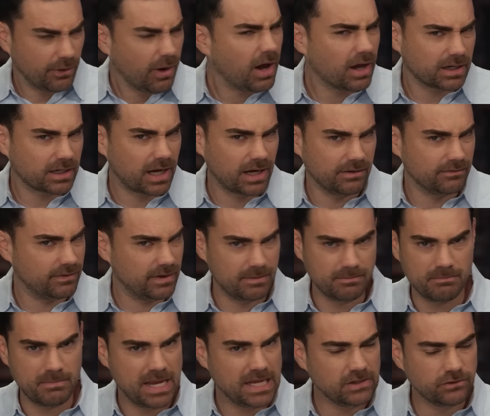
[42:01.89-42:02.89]
thought, kind of
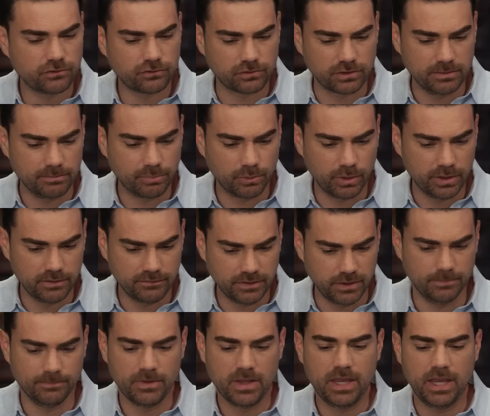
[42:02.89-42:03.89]
a mainstream point of
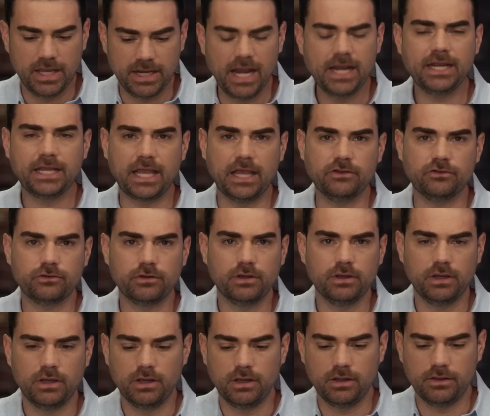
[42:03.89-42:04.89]
view. In any case,
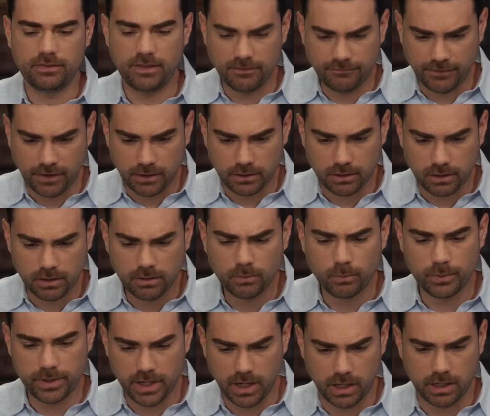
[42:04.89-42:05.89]
they fired her,
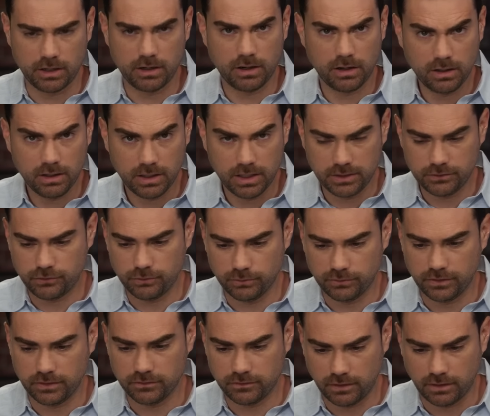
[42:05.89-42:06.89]
we hired her, and she
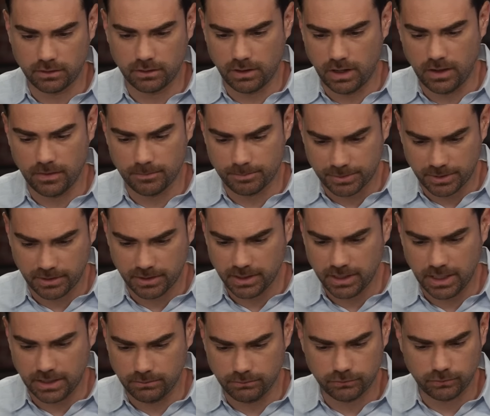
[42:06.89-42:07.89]
was in Terror on the
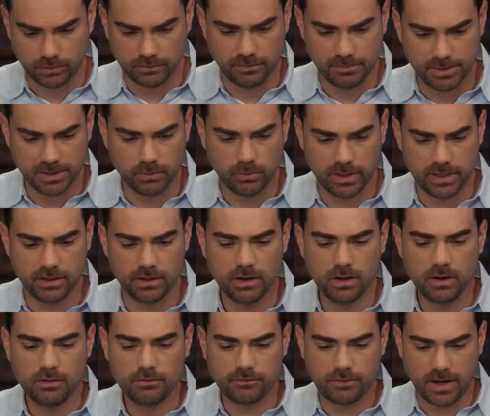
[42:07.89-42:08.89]
Prairie, and it was sort of a big win
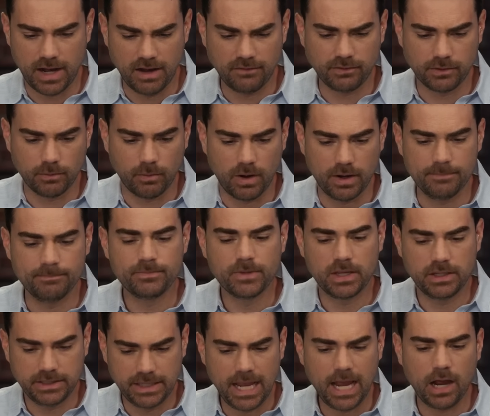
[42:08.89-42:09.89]
for everyone.
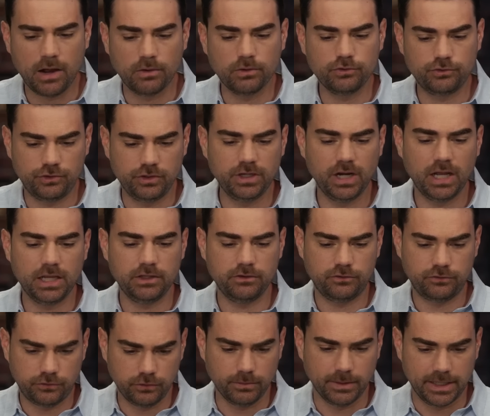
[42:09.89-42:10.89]
Now, Gina
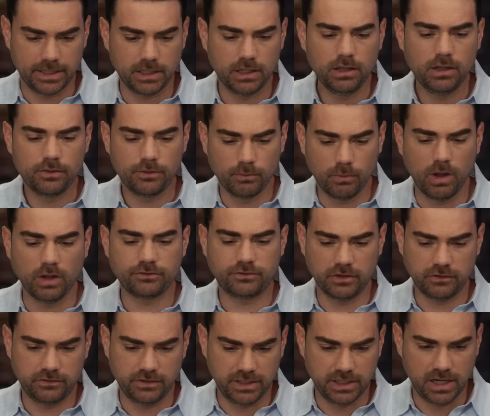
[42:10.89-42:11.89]
is suing the Walt
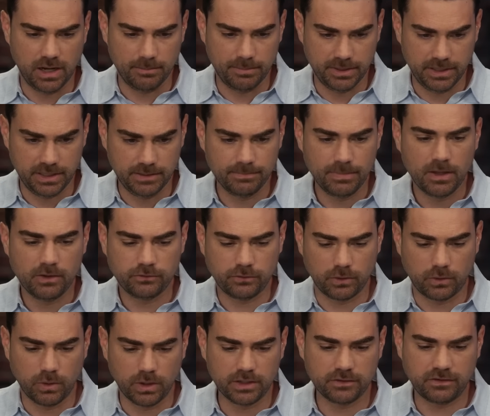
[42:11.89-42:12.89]
Disney Company.
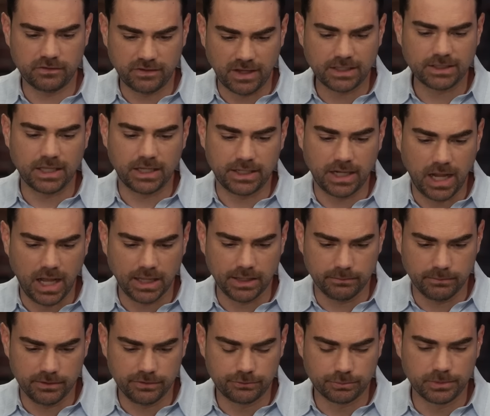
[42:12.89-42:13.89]
So, according to Deadline
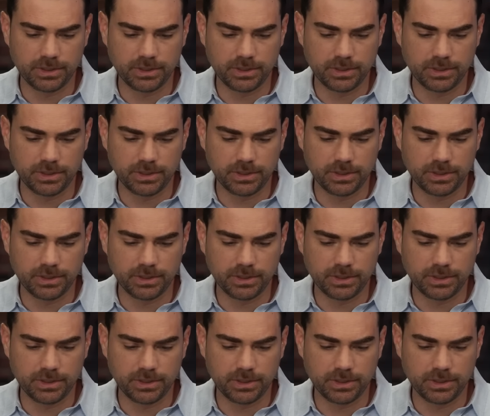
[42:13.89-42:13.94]
Hollywood,